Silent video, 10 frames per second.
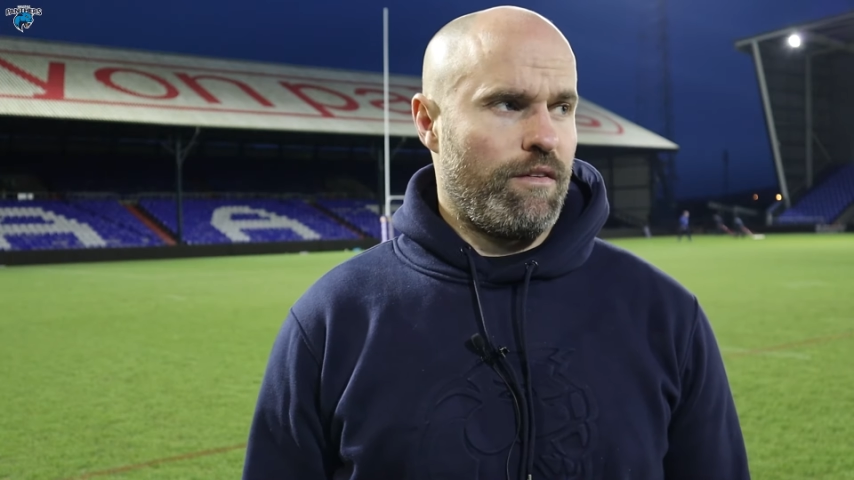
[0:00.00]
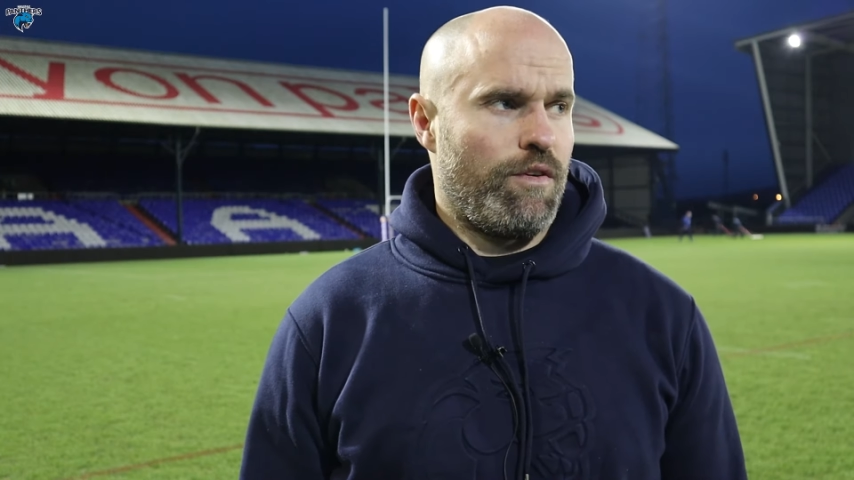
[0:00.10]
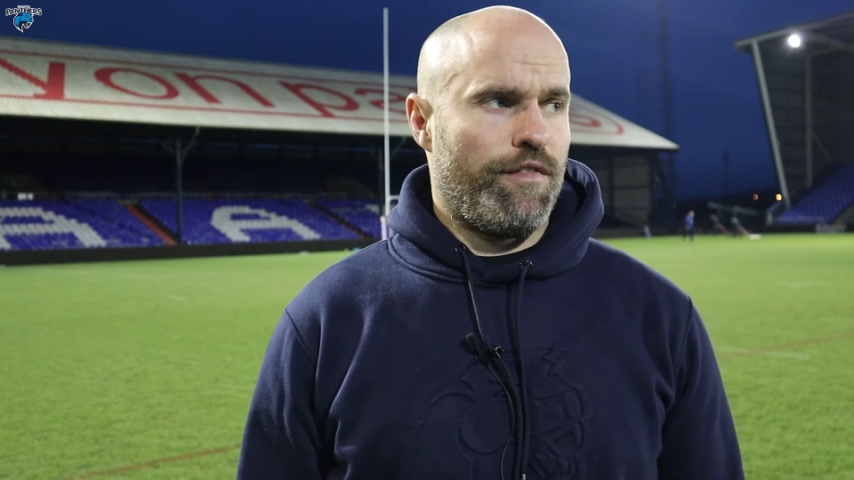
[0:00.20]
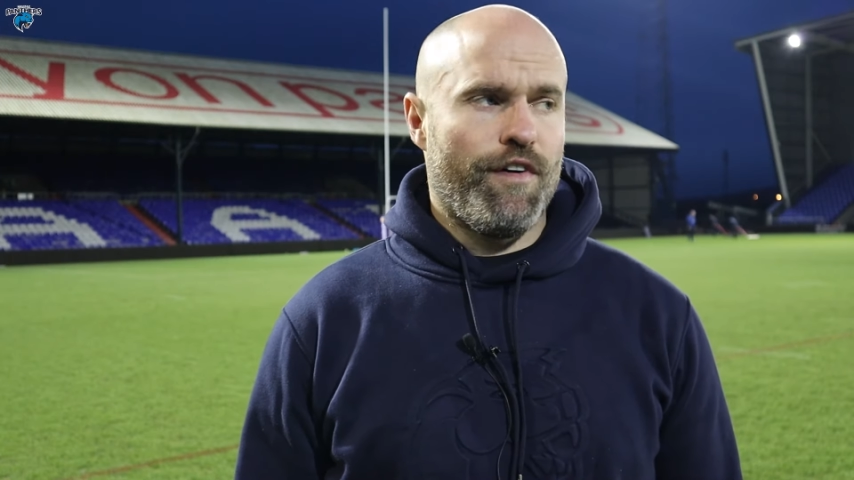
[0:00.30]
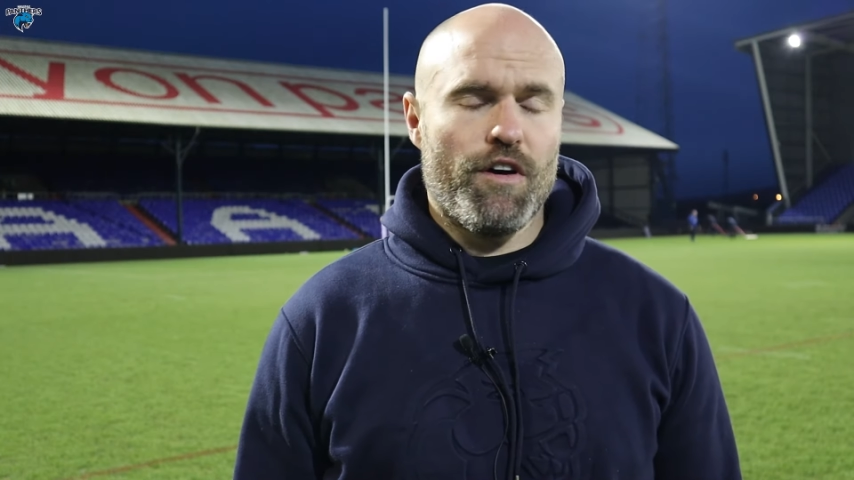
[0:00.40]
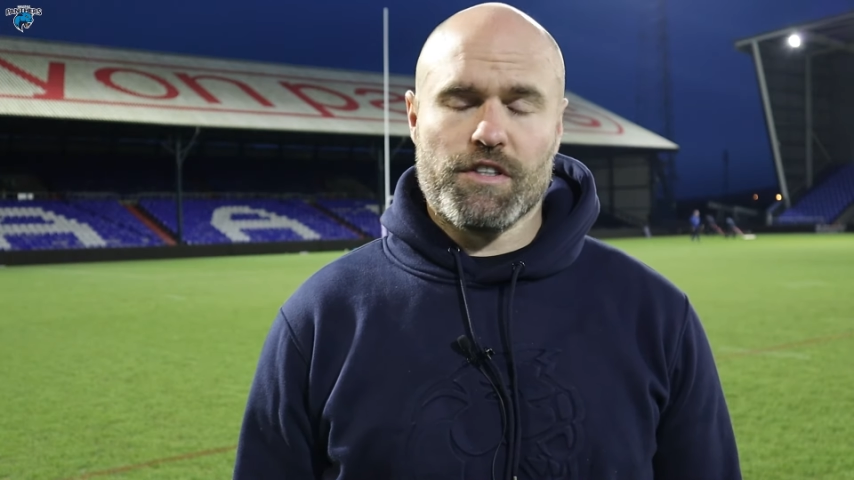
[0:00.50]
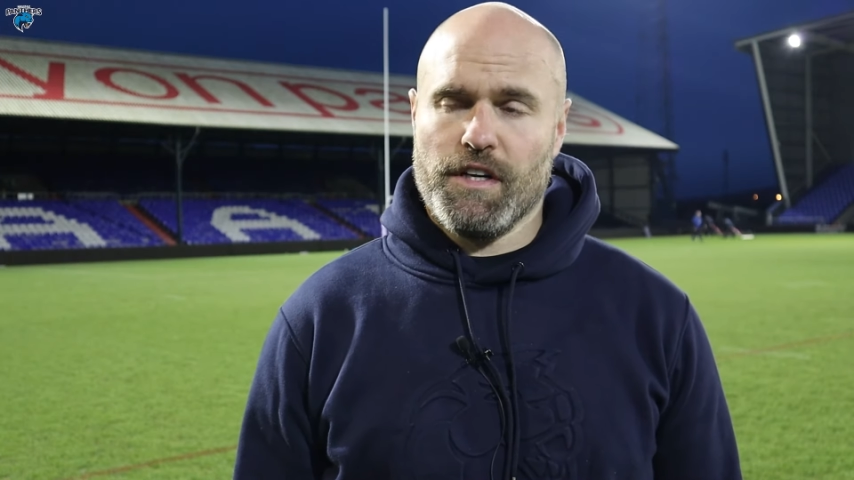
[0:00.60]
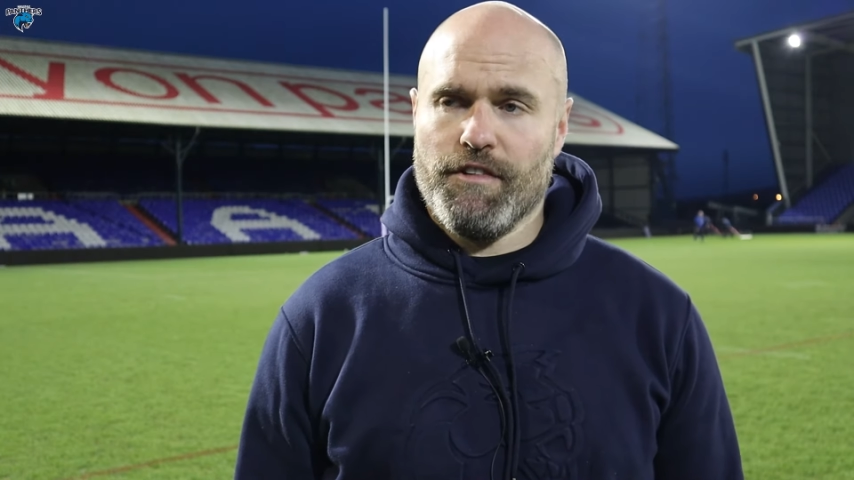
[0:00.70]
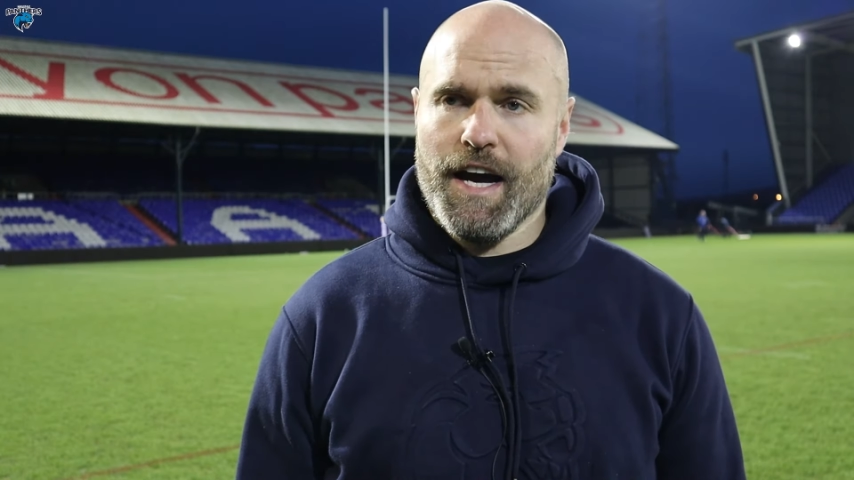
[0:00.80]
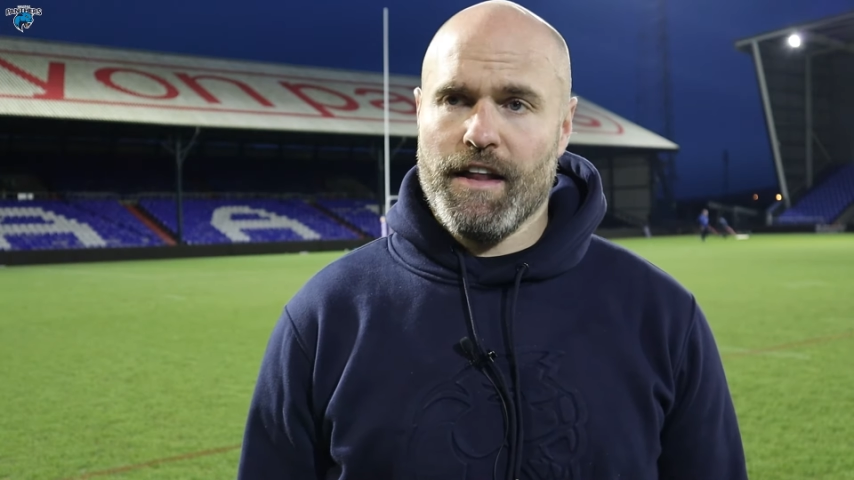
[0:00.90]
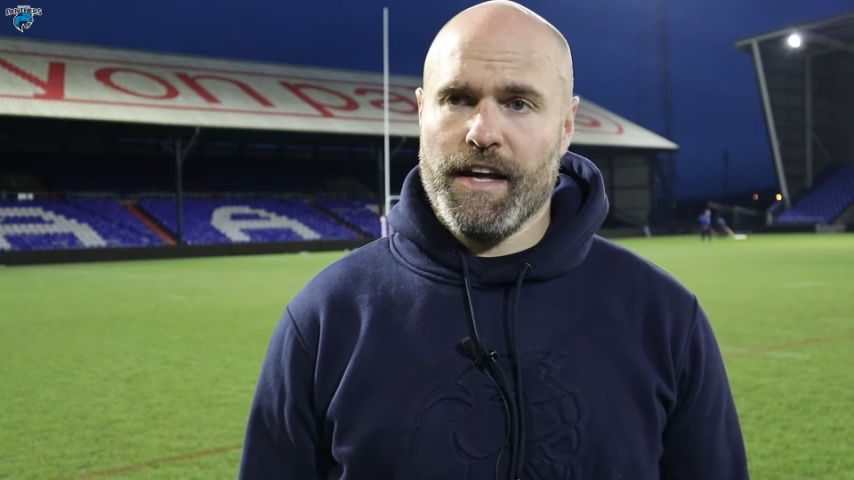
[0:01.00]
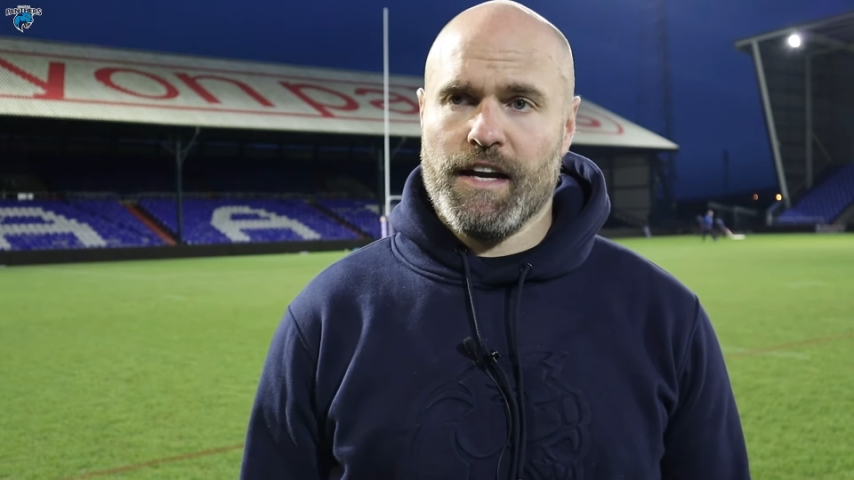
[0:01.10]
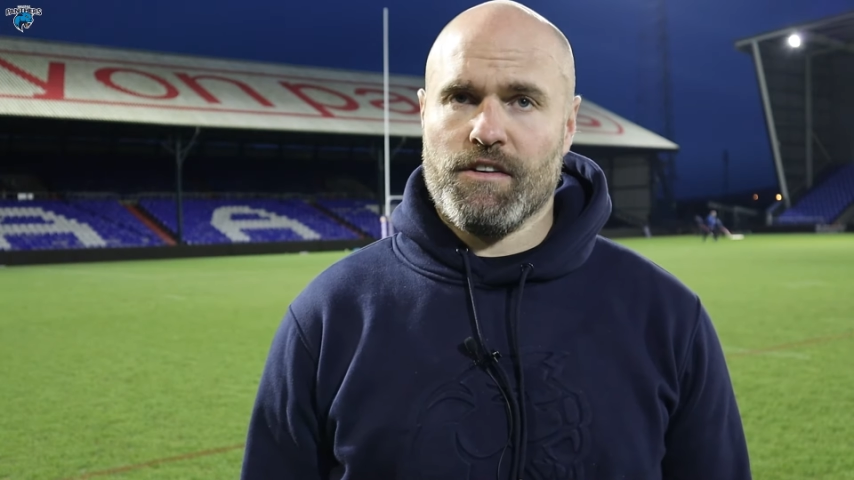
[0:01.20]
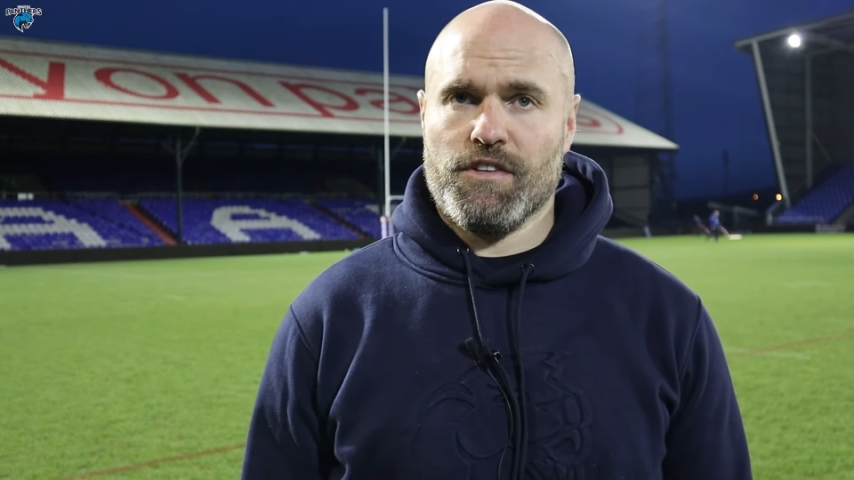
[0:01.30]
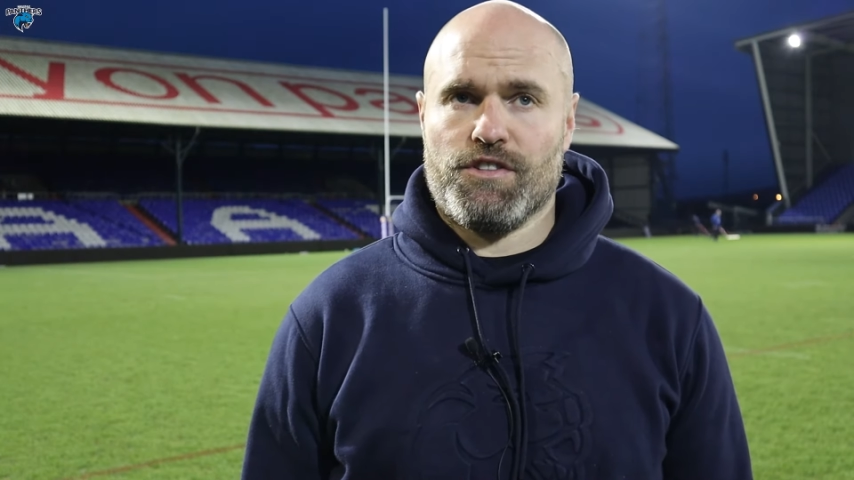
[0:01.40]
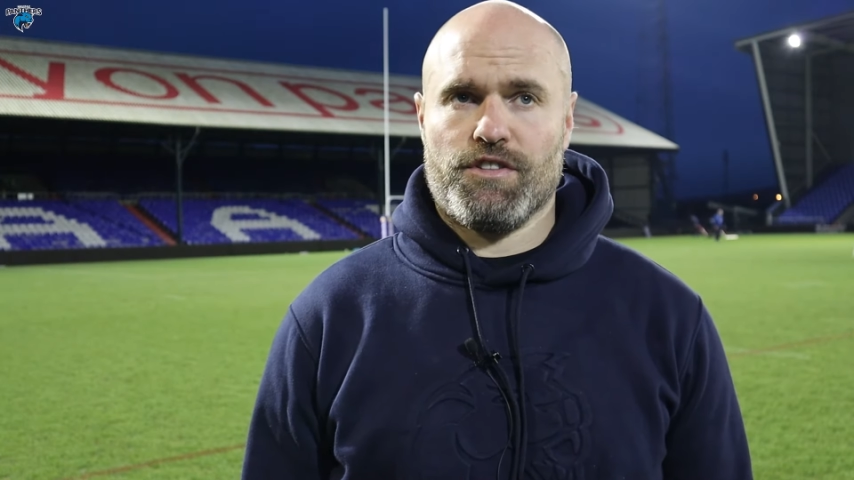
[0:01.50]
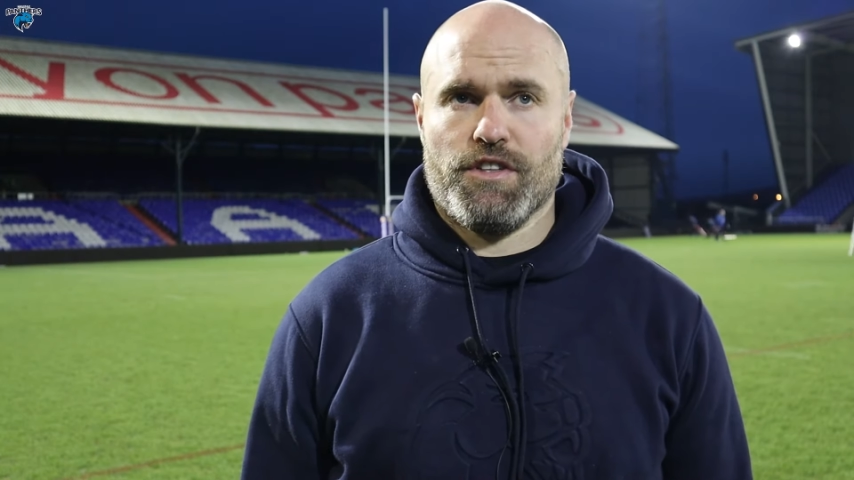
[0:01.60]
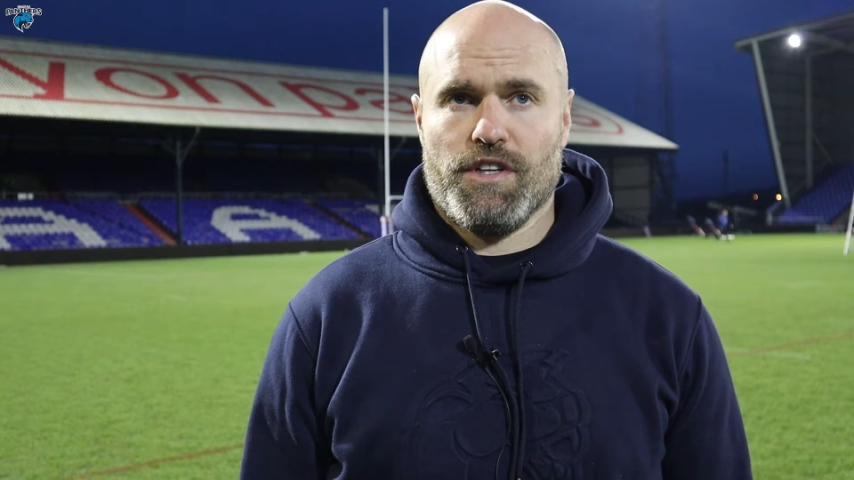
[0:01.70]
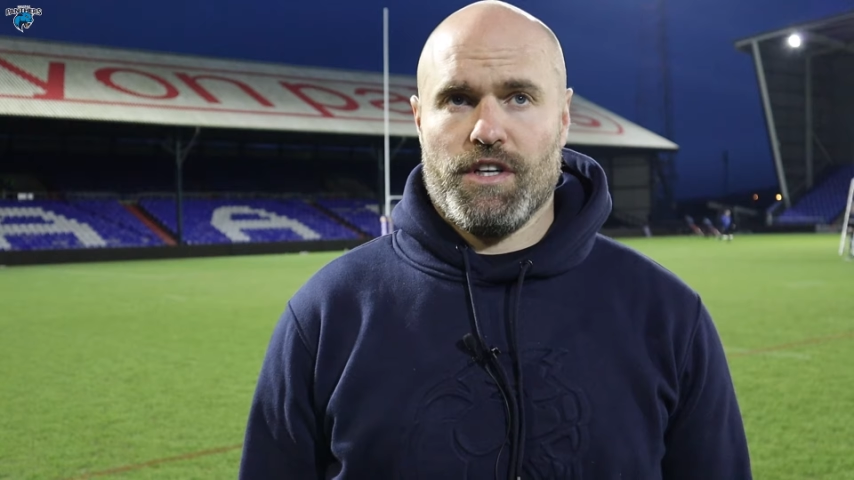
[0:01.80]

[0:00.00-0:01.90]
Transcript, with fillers: we are forcing it right at the end, which